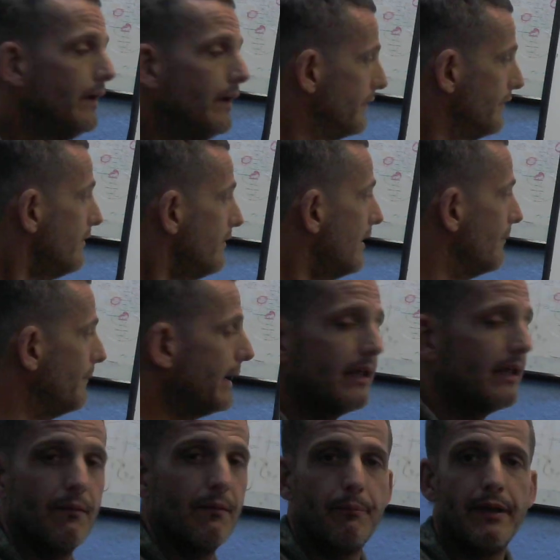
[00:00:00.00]
you're not
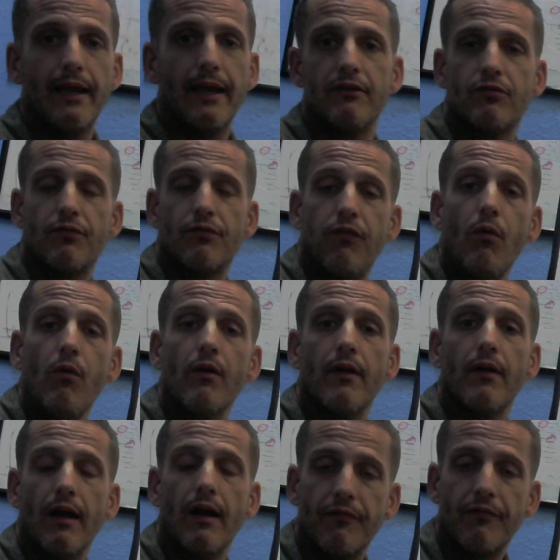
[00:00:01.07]
making
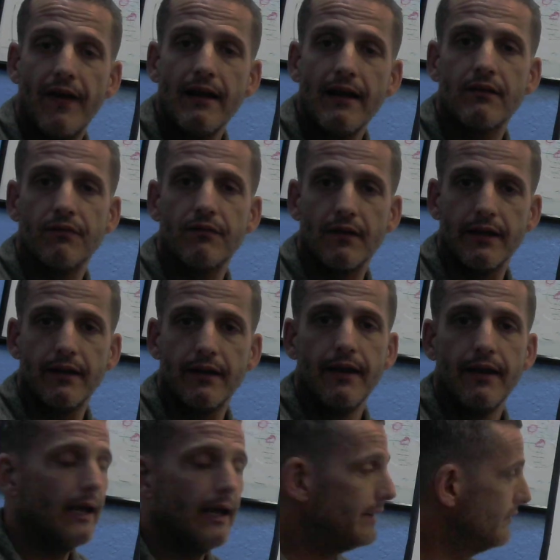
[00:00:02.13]
BH4 effectively
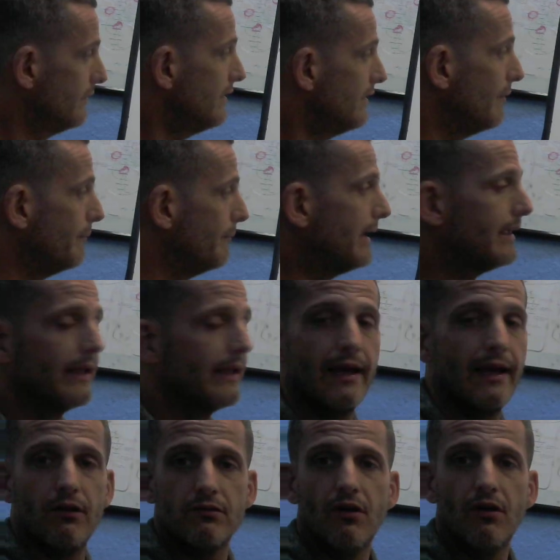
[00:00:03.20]
and you're not making
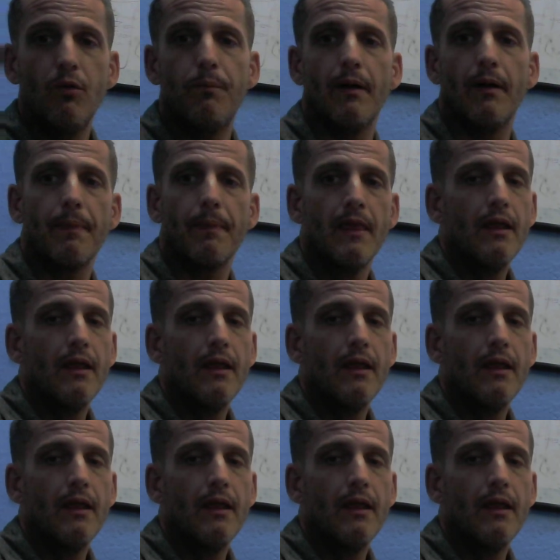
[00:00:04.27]
L-DOPA.